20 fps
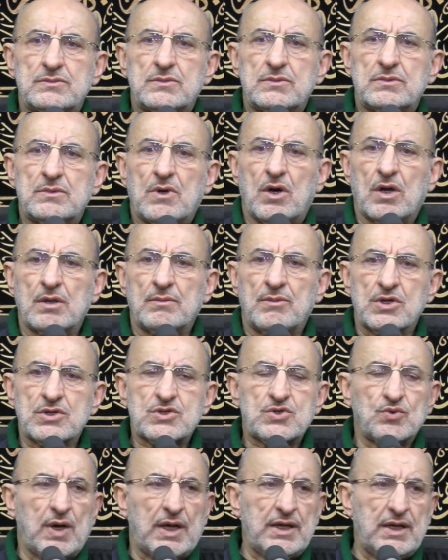
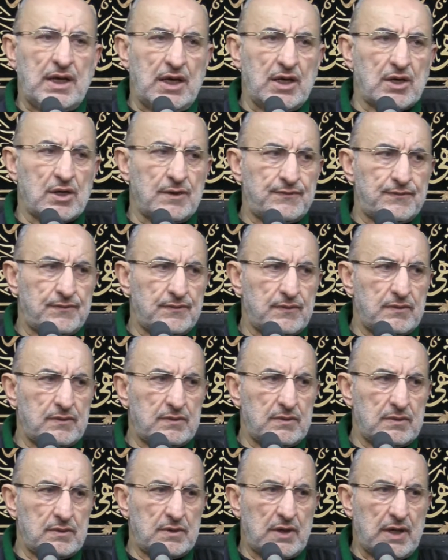almost 1 year of
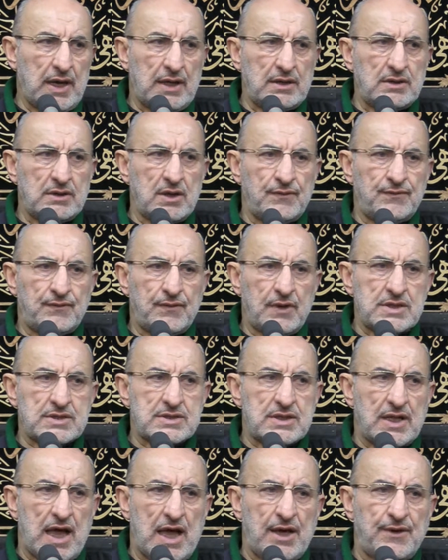end of his
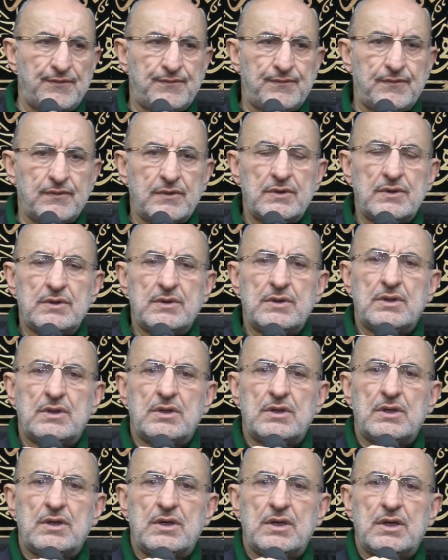life,
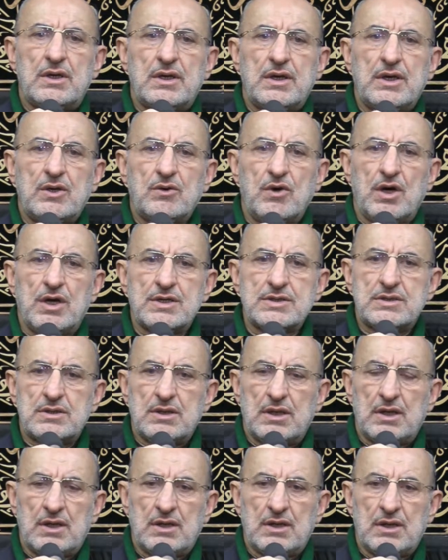he was
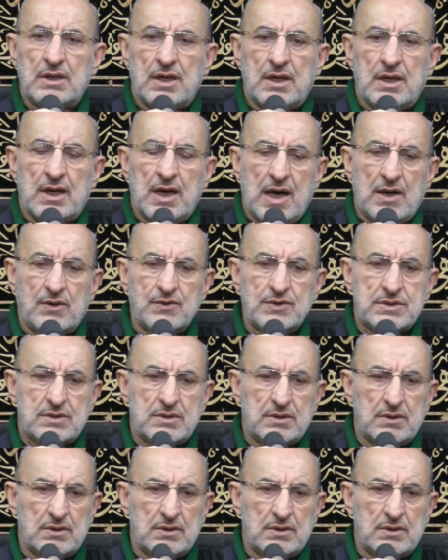in house,